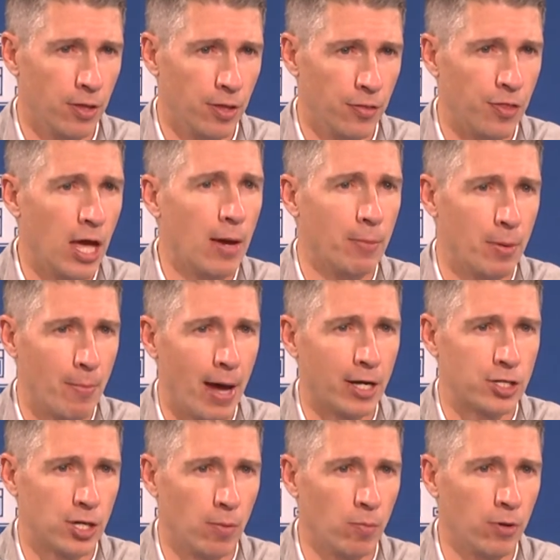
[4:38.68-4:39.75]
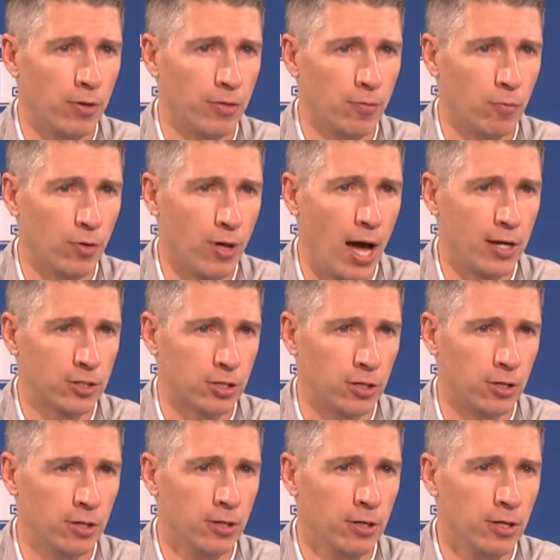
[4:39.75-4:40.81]
him to match up with
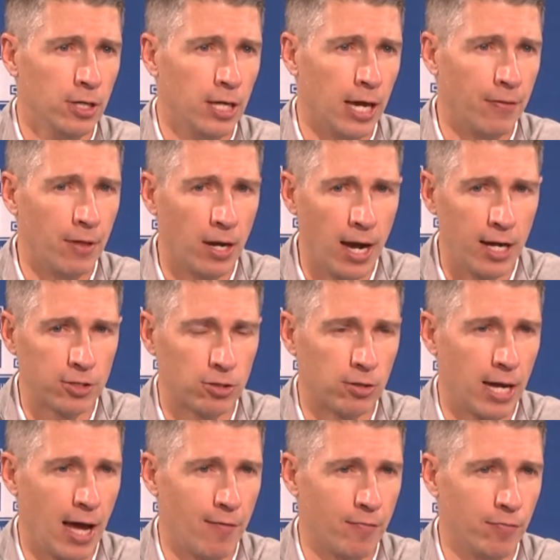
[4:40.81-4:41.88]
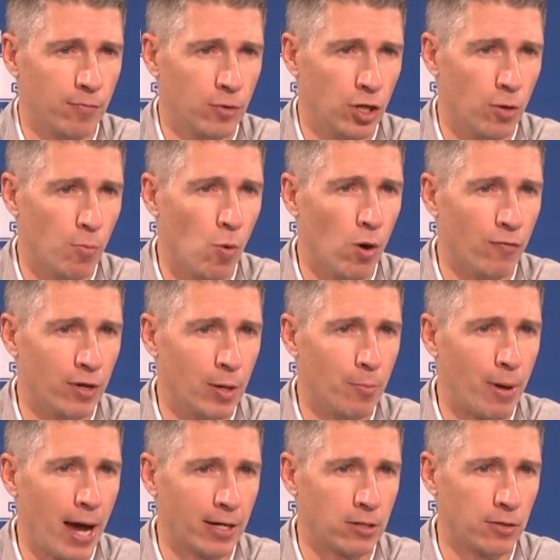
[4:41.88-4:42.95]
Oscar, and then Oscar to have more of an
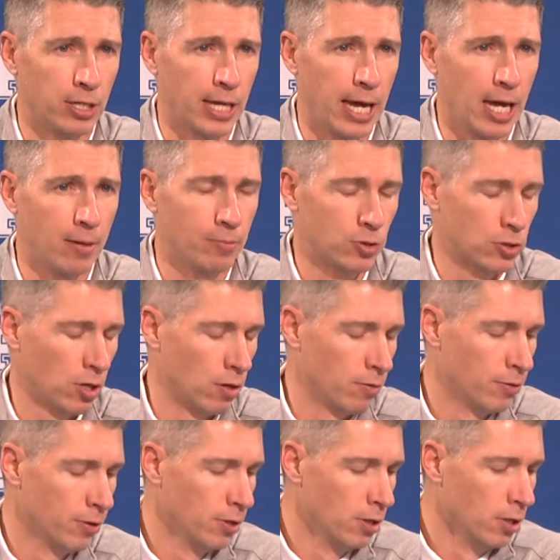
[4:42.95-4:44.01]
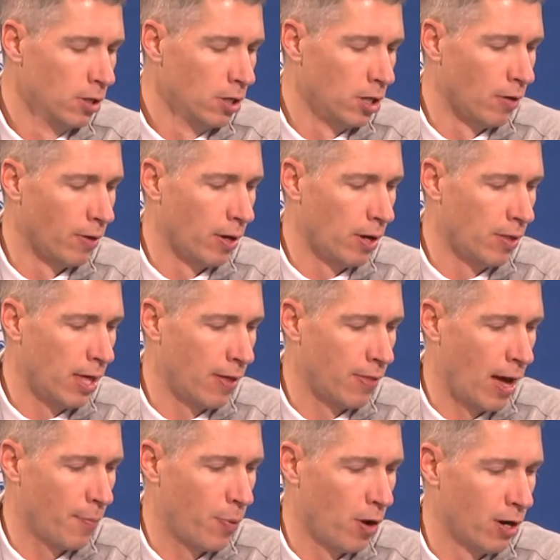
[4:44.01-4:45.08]
impact on the game. So
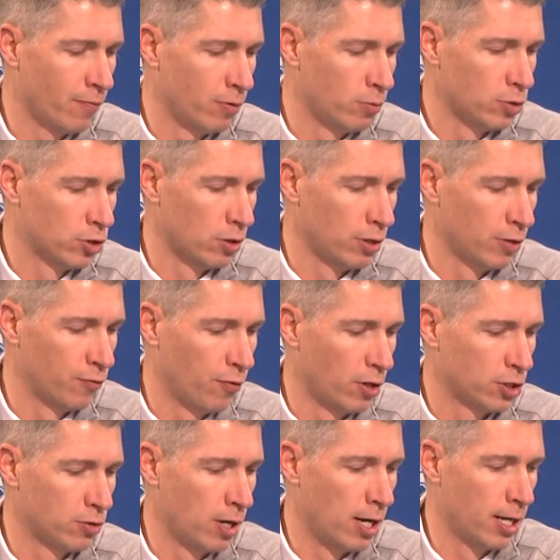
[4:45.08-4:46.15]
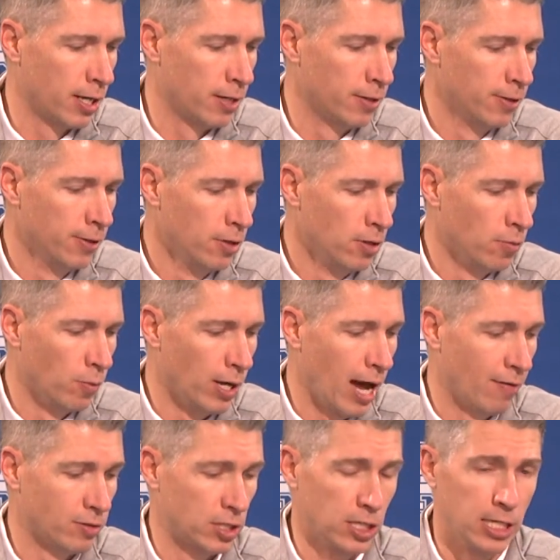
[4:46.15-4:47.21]
that part of it was certainly frustrating, and we
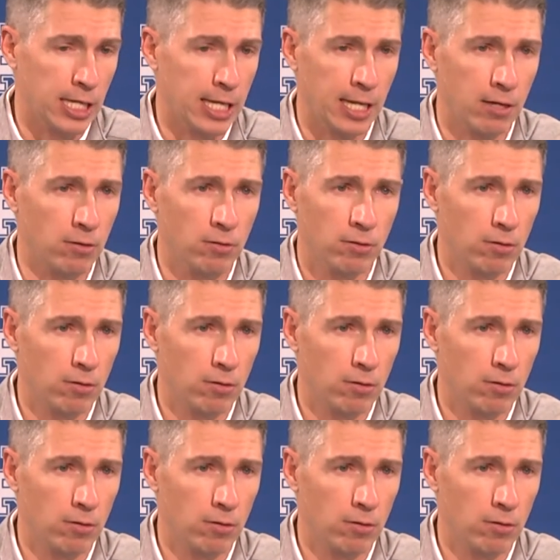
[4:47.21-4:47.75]
obviously needed